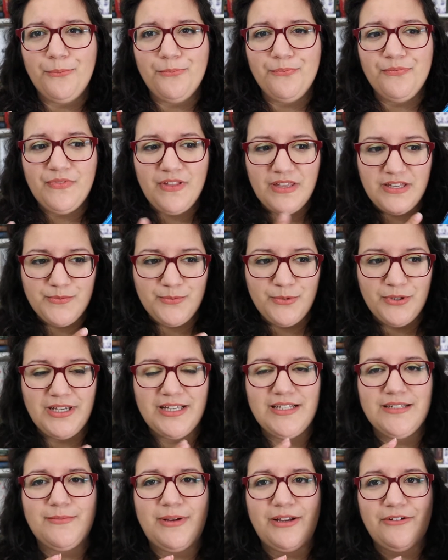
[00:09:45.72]
This book
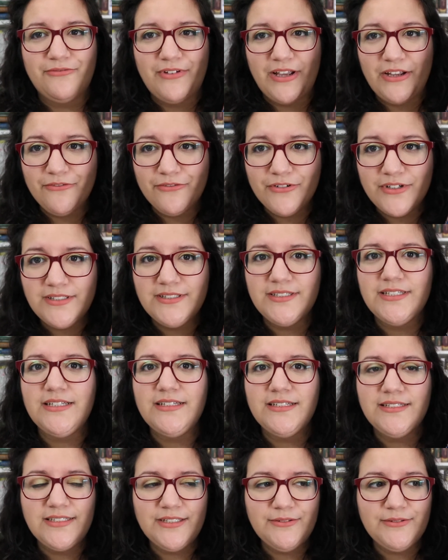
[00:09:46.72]
is my favorite in
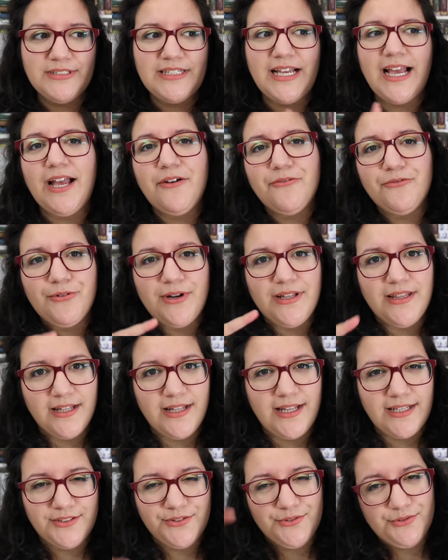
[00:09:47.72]
the series. I haven't read the
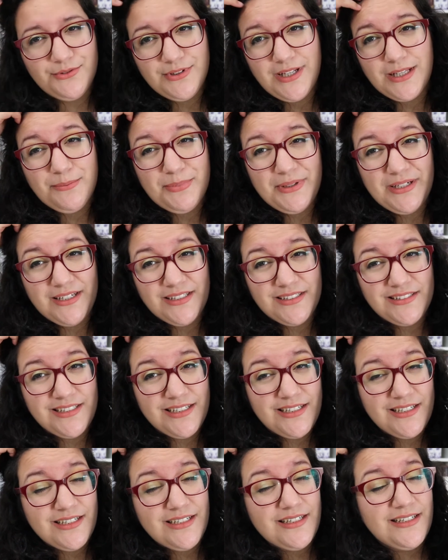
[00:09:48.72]
last two yet because
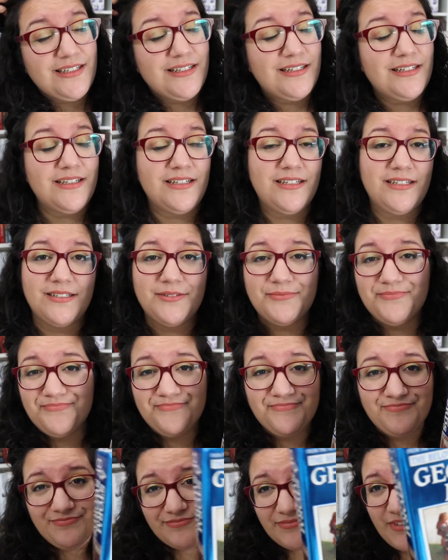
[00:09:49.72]

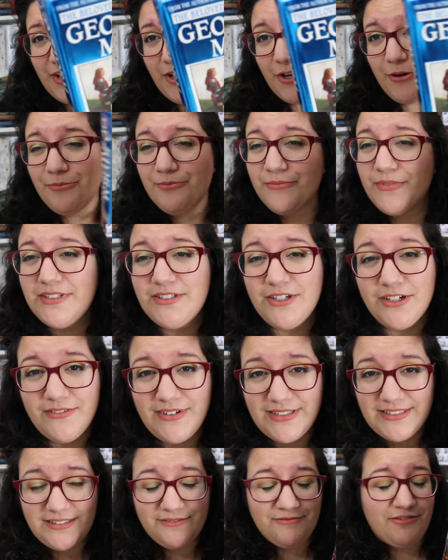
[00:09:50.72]
you know, A Song of
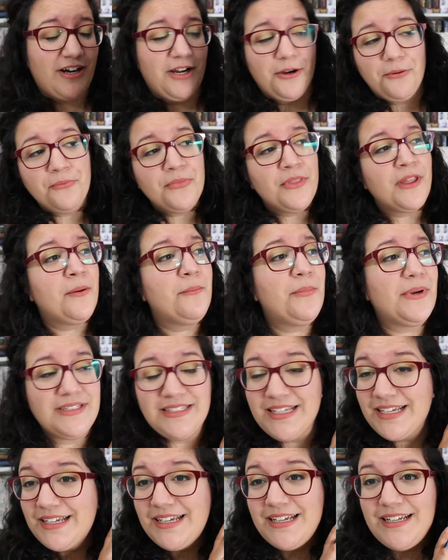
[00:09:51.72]
Ice and Fire. But
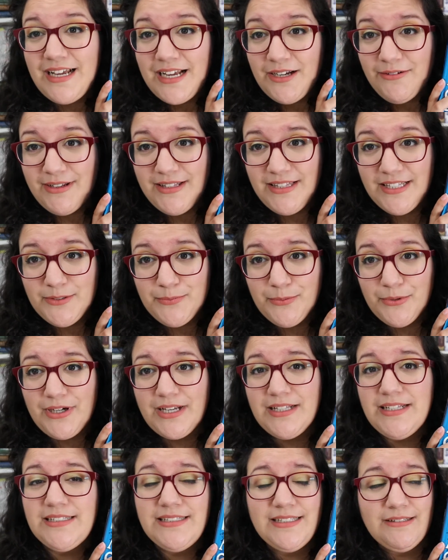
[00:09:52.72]
I read this book,
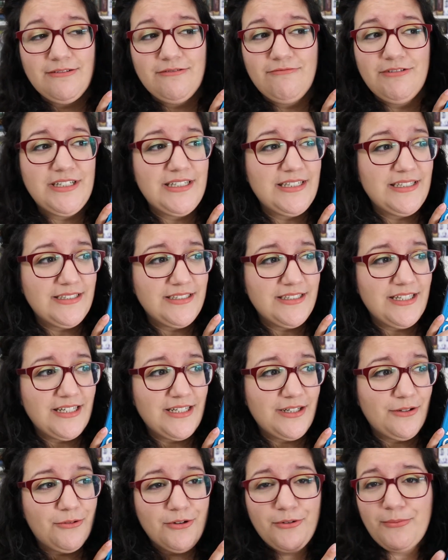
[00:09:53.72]
and this one is
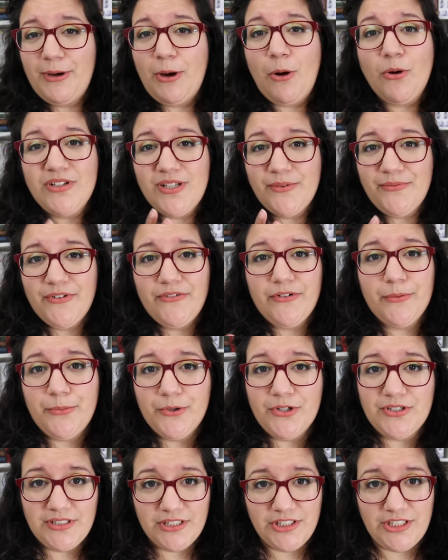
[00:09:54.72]
like one of my all-time favorite
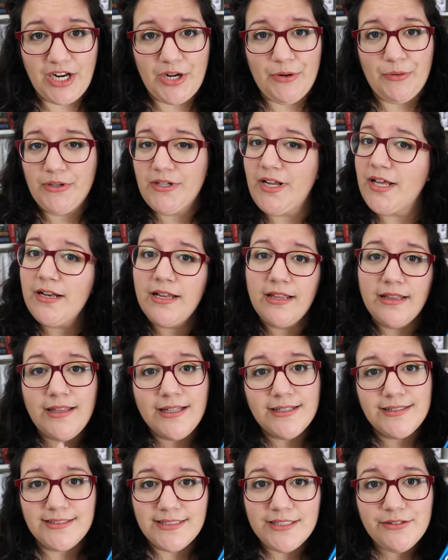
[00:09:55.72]
books in general. Not in
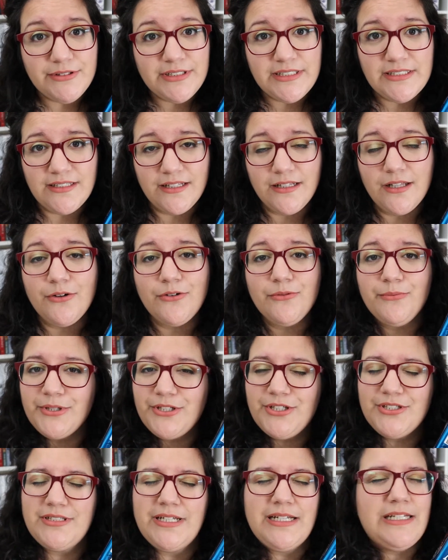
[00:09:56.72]
this series alone, but
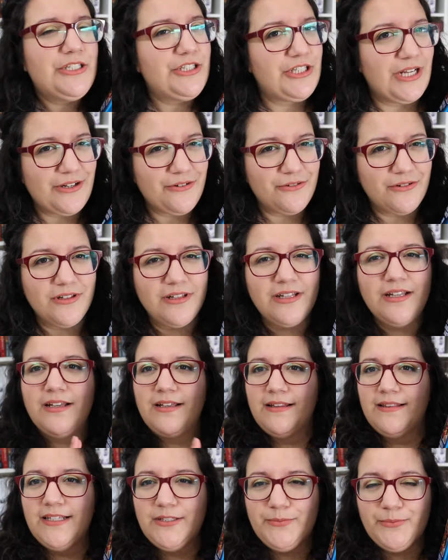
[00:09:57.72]
just in general.
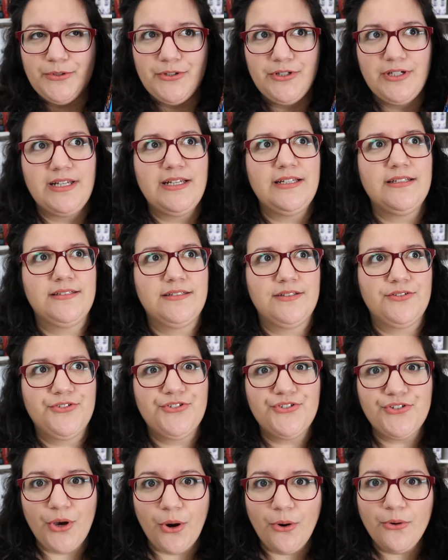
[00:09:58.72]
This book is
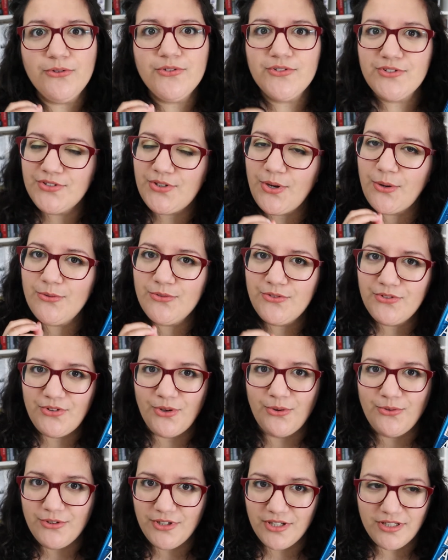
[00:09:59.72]
so, so,
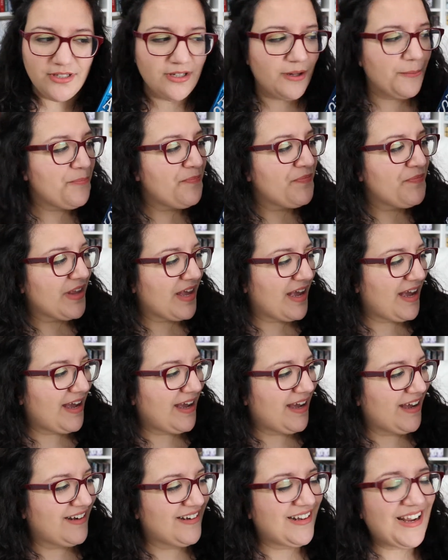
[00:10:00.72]
so good.
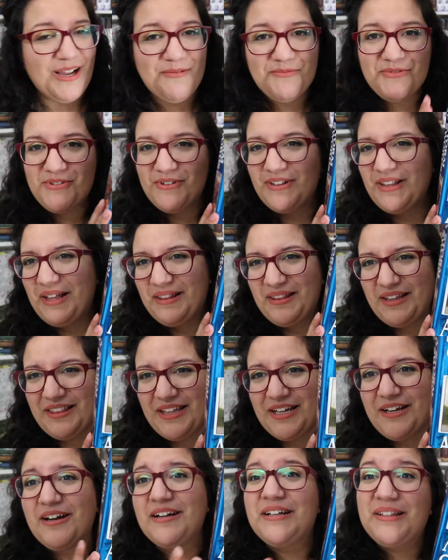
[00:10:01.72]
And I'm so glad that they
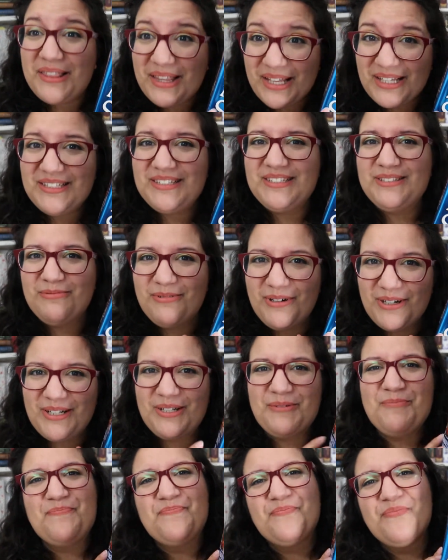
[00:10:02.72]
got this one,